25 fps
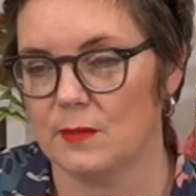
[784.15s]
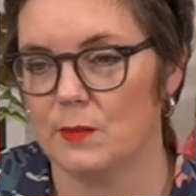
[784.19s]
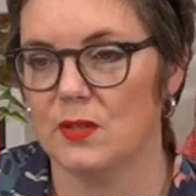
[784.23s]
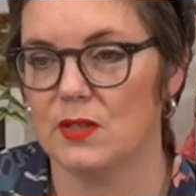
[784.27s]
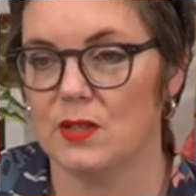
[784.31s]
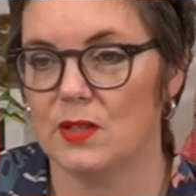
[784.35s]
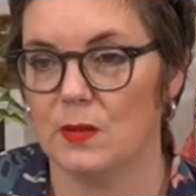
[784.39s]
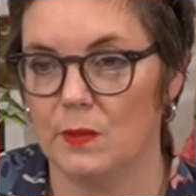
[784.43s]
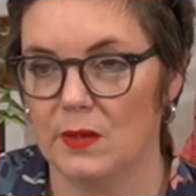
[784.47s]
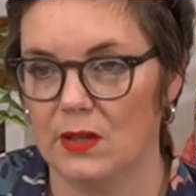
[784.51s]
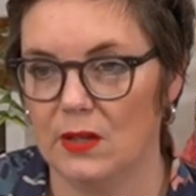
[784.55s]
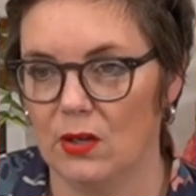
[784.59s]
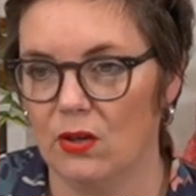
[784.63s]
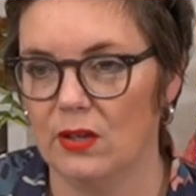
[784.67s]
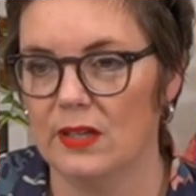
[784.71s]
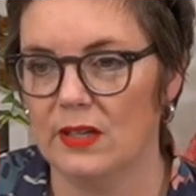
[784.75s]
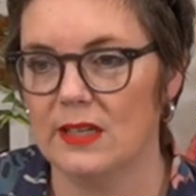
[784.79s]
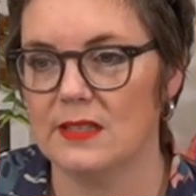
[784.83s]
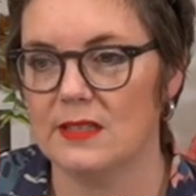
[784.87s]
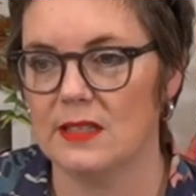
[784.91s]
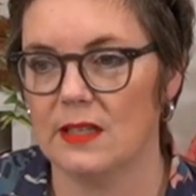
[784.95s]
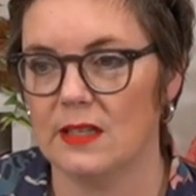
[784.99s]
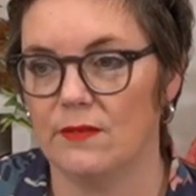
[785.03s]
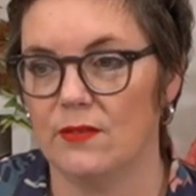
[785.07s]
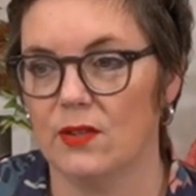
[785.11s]
But to be
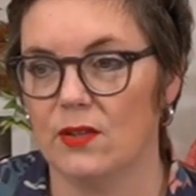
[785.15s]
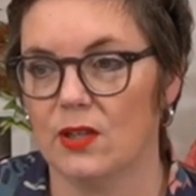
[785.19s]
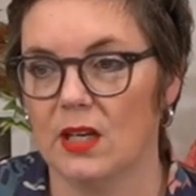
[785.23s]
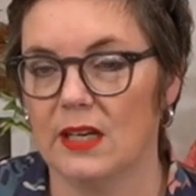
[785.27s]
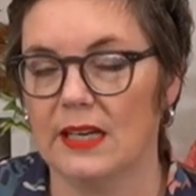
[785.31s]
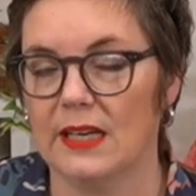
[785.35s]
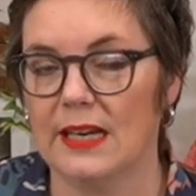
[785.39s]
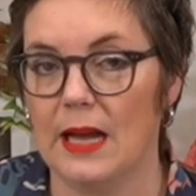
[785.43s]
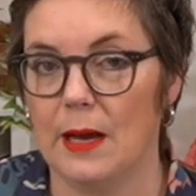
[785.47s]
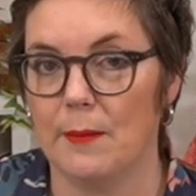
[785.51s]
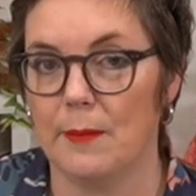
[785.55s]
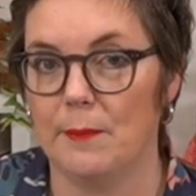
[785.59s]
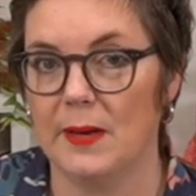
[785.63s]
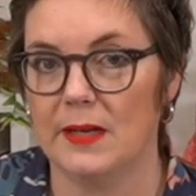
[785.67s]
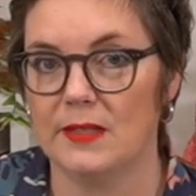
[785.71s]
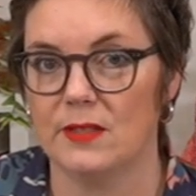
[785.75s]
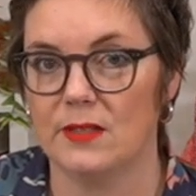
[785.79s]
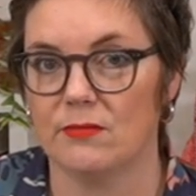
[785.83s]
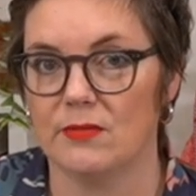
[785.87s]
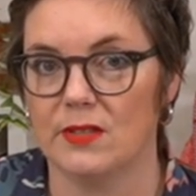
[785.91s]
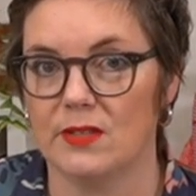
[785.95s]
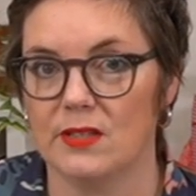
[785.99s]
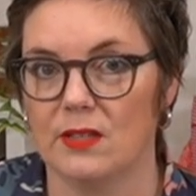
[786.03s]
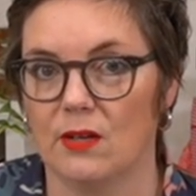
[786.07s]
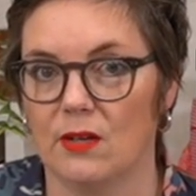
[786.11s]
honest, if you're going to get a
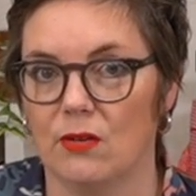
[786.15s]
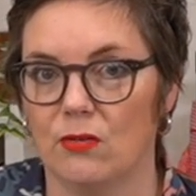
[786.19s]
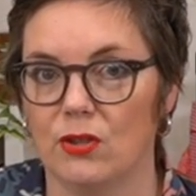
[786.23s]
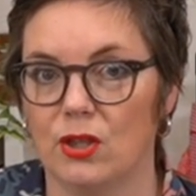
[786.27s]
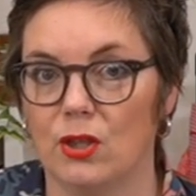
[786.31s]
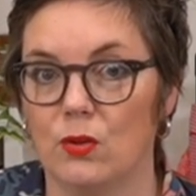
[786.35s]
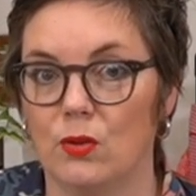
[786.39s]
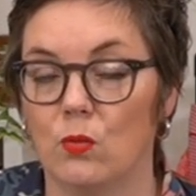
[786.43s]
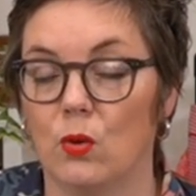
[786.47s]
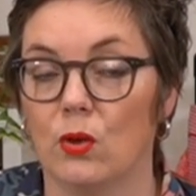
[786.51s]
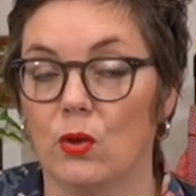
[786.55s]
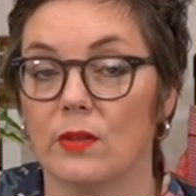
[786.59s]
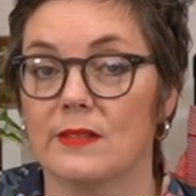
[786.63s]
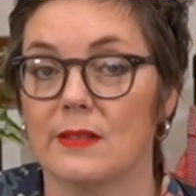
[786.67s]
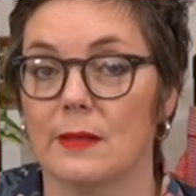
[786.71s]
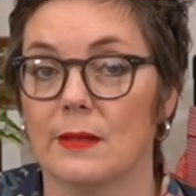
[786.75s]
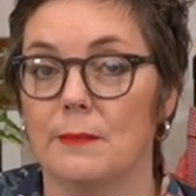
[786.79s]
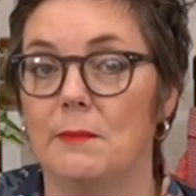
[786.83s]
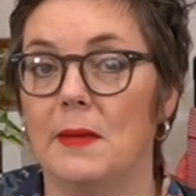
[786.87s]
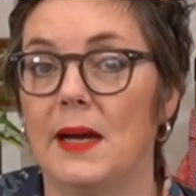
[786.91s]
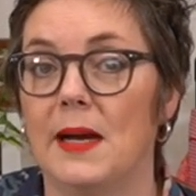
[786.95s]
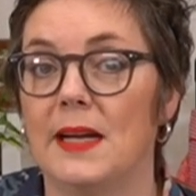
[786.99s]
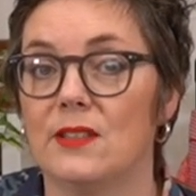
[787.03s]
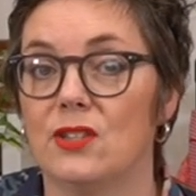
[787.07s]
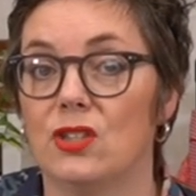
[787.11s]
better result, you want to
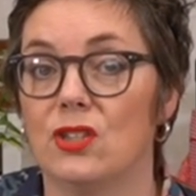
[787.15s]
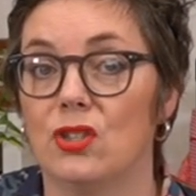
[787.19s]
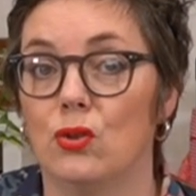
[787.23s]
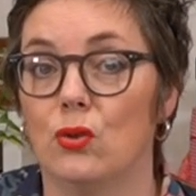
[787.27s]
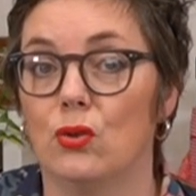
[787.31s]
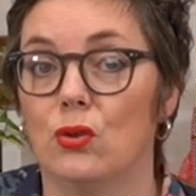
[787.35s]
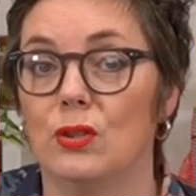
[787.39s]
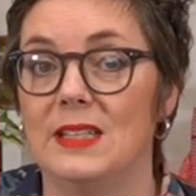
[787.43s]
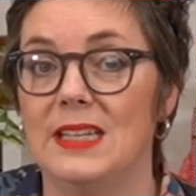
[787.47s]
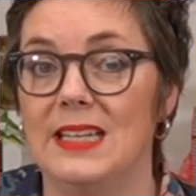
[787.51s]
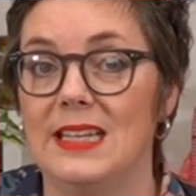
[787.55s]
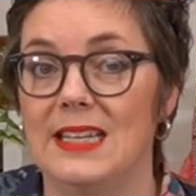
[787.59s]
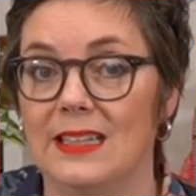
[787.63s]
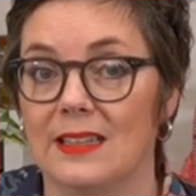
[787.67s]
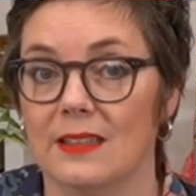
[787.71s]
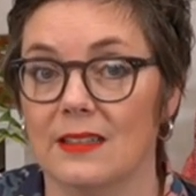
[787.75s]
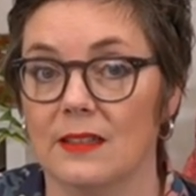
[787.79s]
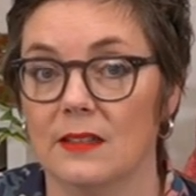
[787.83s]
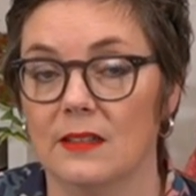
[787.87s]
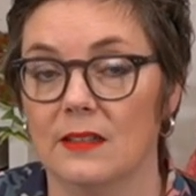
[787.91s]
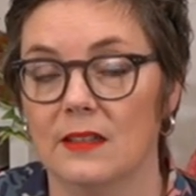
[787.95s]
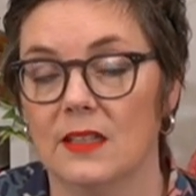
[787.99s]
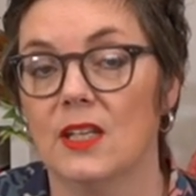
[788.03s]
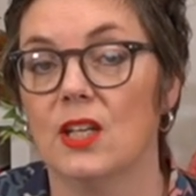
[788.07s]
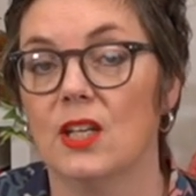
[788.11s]
match your
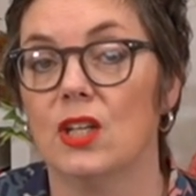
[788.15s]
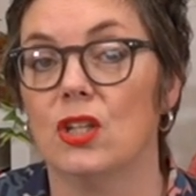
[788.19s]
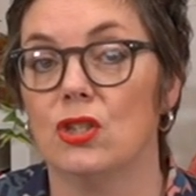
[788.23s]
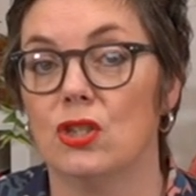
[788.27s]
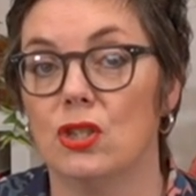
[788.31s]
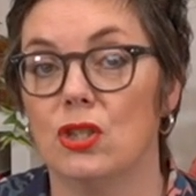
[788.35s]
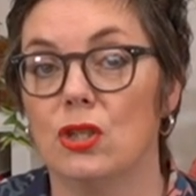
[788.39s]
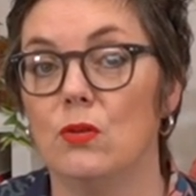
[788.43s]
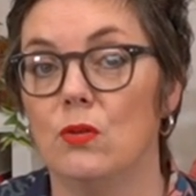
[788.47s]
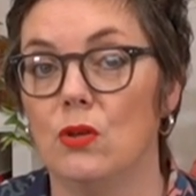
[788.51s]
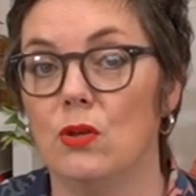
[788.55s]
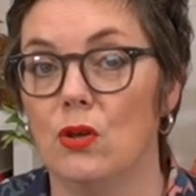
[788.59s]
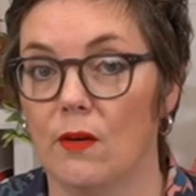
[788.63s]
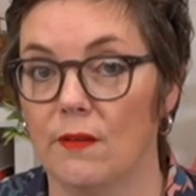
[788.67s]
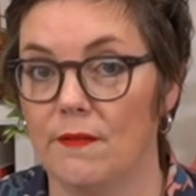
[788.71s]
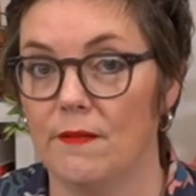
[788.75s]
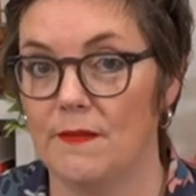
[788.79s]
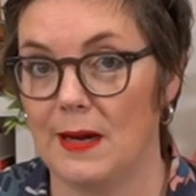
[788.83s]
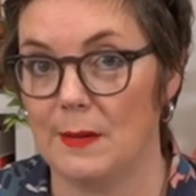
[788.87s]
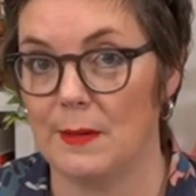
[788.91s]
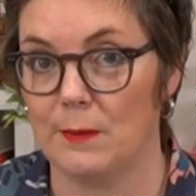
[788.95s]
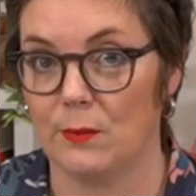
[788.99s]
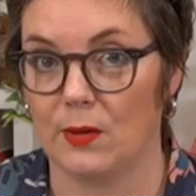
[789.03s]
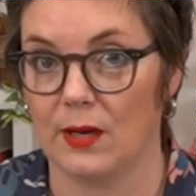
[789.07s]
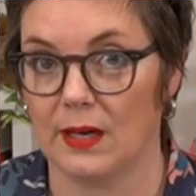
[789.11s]
needle to your
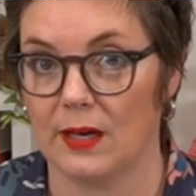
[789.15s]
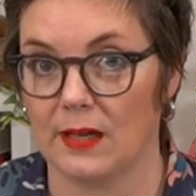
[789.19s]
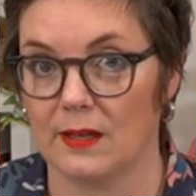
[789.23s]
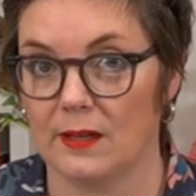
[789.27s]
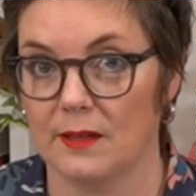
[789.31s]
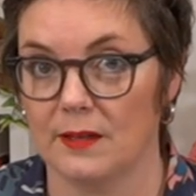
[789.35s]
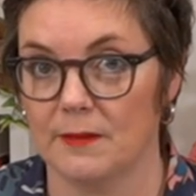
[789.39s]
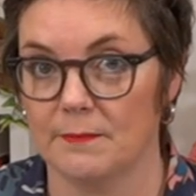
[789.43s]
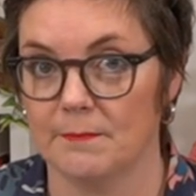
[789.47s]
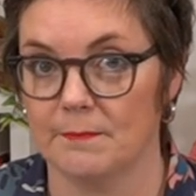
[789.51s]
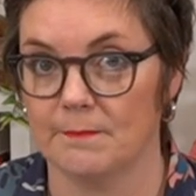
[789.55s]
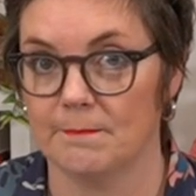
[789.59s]
fabric.